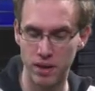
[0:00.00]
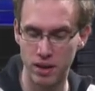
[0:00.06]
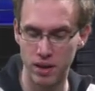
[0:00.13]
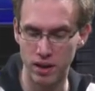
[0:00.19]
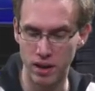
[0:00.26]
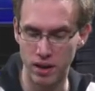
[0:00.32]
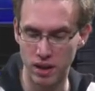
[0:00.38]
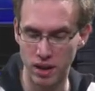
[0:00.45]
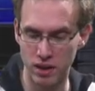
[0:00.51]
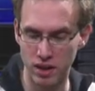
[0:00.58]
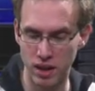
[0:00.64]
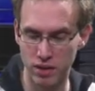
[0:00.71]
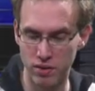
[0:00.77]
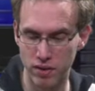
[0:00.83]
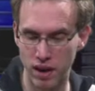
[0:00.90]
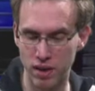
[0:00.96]
in that case
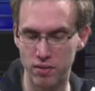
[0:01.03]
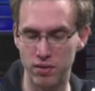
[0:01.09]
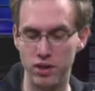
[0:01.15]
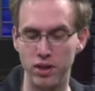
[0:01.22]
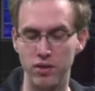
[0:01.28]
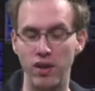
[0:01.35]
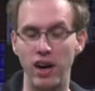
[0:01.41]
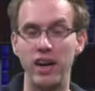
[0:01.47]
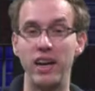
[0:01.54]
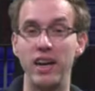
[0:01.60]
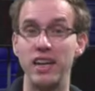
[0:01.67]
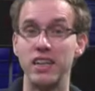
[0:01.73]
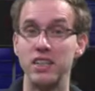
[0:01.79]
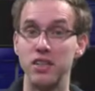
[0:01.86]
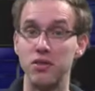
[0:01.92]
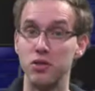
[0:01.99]
we have divided x
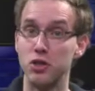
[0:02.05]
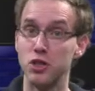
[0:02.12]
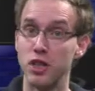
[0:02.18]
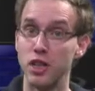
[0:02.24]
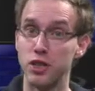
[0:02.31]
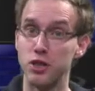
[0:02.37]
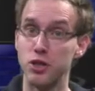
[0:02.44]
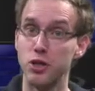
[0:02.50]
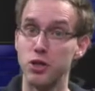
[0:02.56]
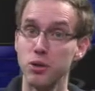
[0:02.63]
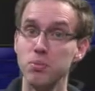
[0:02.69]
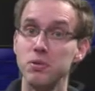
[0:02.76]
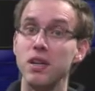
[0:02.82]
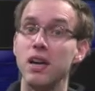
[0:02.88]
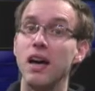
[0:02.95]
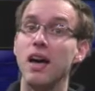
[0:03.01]
equals x cubed,
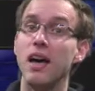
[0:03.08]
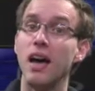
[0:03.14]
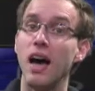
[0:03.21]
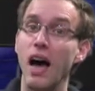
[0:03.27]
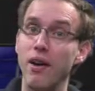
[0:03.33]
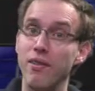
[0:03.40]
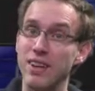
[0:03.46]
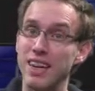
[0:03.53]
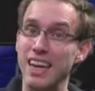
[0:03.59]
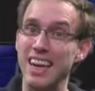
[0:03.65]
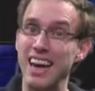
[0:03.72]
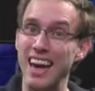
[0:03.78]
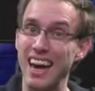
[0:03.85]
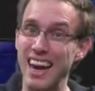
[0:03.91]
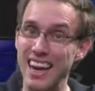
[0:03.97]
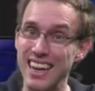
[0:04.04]
and we can
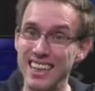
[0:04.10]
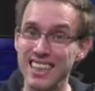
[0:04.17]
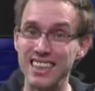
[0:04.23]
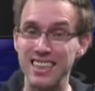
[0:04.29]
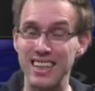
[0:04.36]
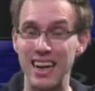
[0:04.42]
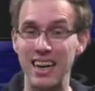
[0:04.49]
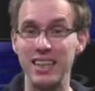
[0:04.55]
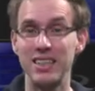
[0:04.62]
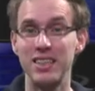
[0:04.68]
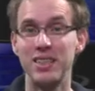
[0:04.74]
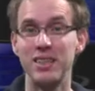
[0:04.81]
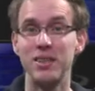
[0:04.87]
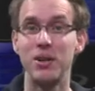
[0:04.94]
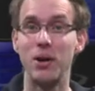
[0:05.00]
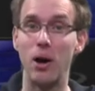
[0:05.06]
integrate
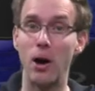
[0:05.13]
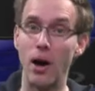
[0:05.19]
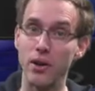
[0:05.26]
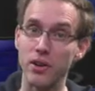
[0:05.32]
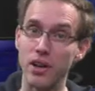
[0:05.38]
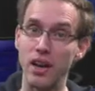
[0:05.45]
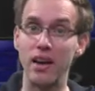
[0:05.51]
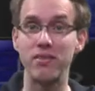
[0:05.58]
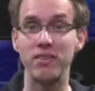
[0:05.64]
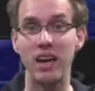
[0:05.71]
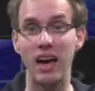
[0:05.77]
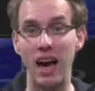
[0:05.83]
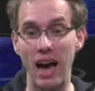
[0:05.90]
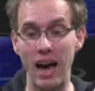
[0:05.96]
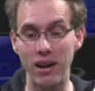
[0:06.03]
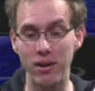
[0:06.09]
on the left
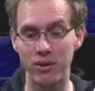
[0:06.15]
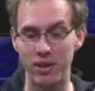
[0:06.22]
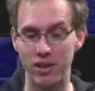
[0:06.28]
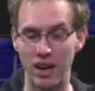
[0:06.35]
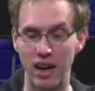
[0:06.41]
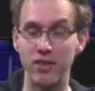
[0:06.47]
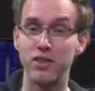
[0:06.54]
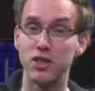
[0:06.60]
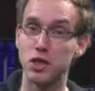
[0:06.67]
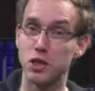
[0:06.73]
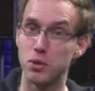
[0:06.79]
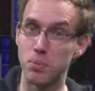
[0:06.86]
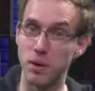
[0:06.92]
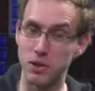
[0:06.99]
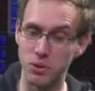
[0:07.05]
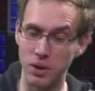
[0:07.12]
and on the right with
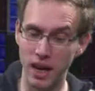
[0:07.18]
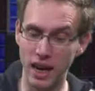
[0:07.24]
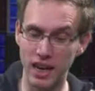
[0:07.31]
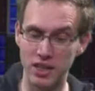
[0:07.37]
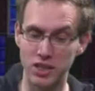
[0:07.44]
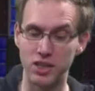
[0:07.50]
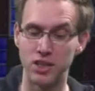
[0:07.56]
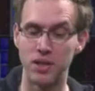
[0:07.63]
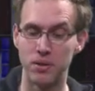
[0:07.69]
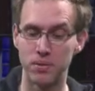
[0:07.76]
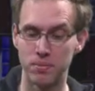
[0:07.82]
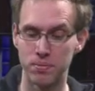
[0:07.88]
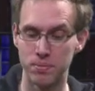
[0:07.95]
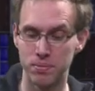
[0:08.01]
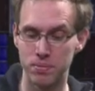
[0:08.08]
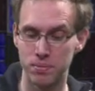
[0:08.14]
respect to x.
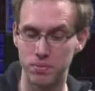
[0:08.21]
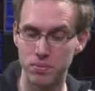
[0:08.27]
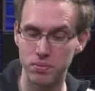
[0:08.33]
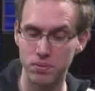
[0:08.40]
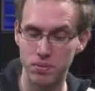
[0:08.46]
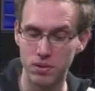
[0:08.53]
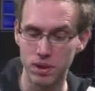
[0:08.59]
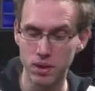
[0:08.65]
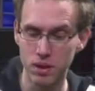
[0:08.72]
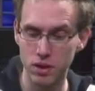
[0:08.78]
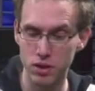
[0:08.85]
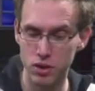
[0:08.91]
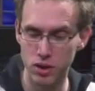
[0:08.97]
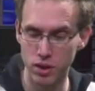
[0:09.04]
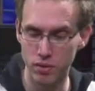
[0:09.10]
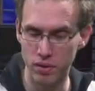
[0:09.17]

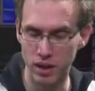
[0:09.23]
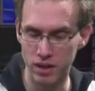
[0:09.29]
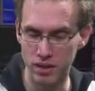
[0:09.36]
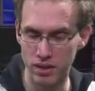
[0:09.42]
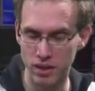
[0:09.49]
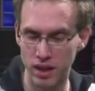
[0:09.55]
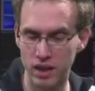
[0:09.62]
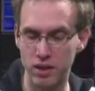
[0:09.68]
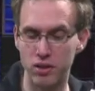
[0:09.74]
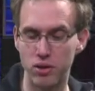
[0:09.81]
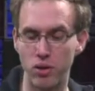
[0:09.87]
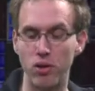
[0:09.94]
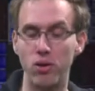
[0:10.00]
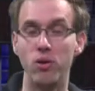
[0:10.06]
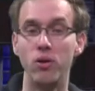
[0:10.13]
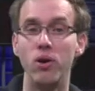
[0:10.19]
So we get the
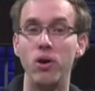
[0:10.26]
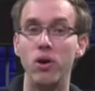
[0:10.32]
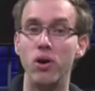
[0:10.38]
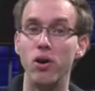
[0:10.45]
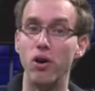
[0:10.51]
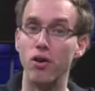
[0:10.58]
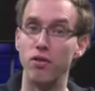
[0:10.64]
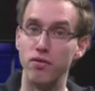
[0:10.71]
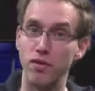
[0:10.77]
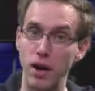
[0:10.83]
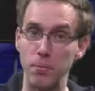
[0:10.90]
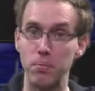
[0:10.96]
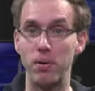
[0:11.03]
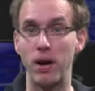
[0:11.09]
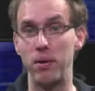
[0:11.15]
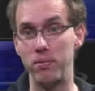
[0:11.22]
integral of y
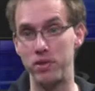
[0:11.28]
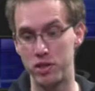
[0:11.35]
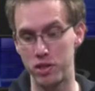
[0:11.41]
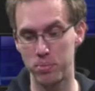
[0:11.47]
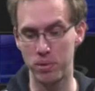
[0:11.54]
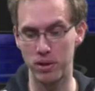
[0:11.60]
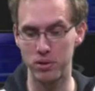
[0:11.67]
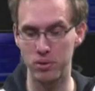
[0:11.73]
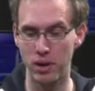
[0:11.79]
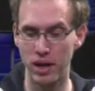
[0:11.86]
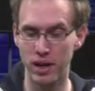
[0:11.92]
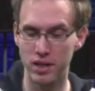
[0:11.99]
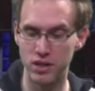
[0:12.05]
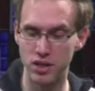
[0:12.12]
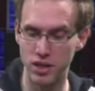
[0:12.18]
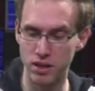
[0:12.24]
prime with respect to x
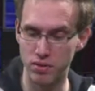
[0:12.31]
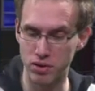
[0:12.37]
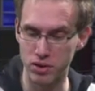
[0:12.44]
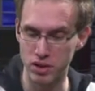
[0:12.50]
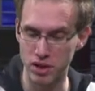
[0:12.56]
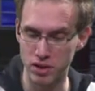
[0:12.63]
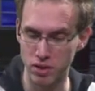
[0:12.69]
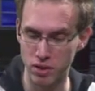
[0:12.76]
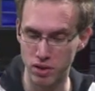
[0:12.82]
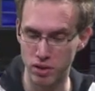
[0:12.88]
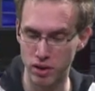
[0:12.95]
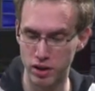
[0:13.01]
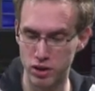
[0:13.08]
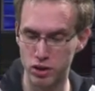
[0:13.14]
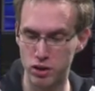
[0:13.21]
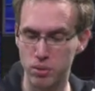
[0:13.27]
equals integral x
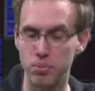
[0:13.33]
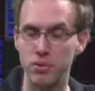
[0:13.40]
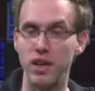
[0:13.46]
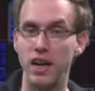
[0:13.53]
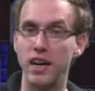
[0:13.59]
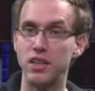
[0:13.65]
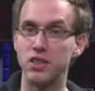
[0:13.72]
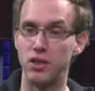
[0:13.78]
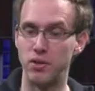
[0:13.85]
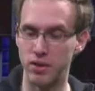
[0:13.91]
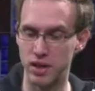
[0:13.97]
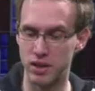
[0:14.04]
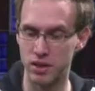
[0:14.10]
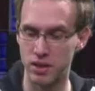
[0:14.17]
cubed dx. So we get